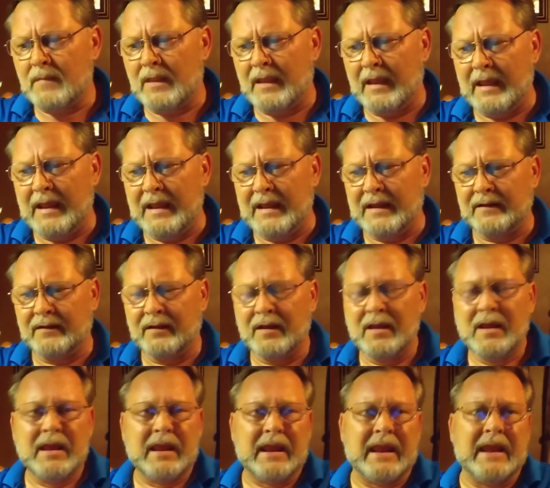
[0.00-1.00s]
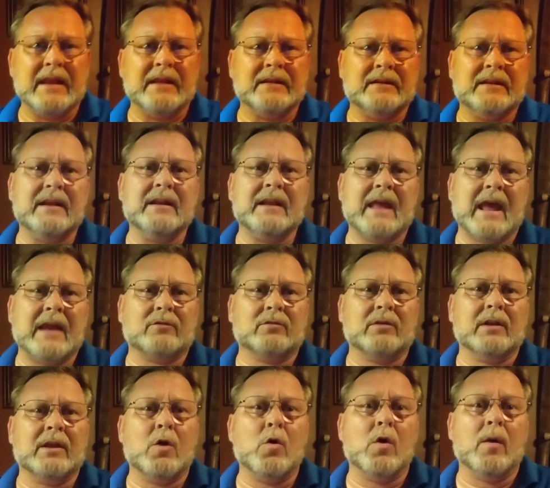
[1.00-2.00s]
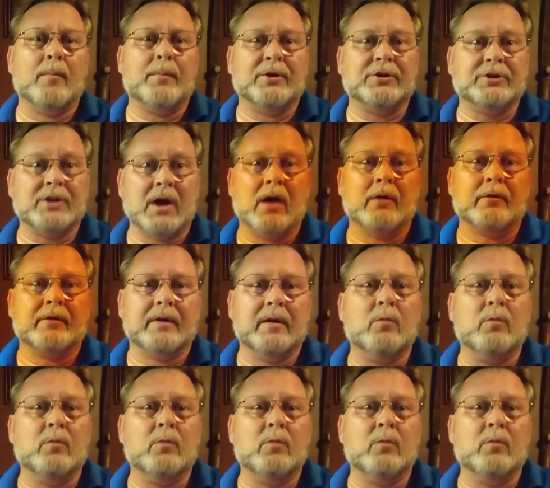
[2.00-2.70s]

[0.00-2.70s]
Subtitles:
And it did actually go up $1.